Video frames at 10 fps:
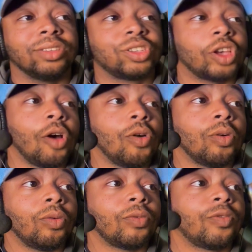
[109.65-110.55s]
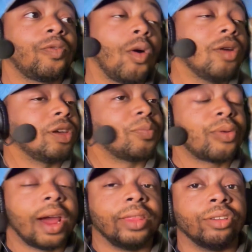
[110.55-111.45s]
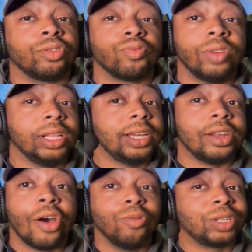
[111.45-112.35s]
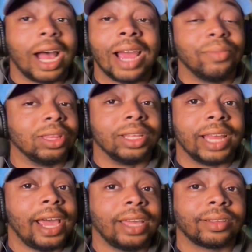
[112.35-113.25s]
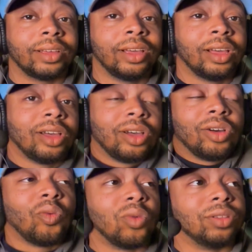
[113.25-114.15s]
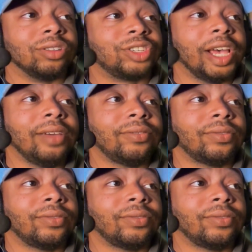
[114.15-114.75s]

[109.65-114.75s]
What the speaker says: So for their prey, there's really no time in the day where they're safe.